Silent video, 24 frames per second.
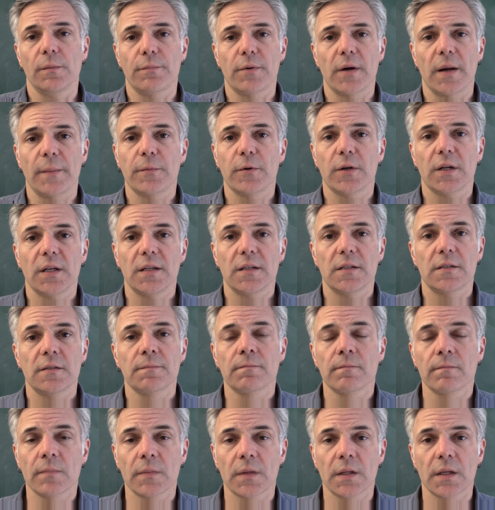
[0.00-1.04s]
properties
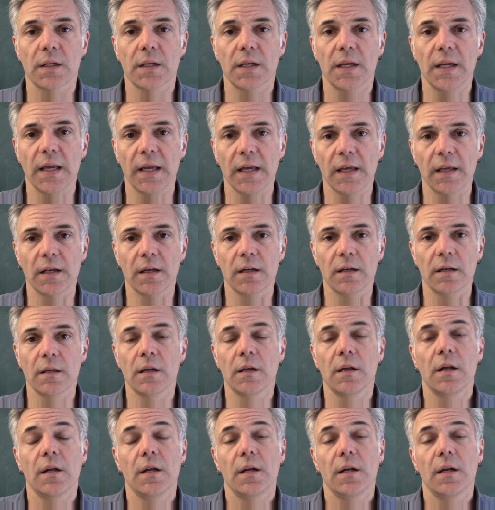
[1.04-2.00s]
and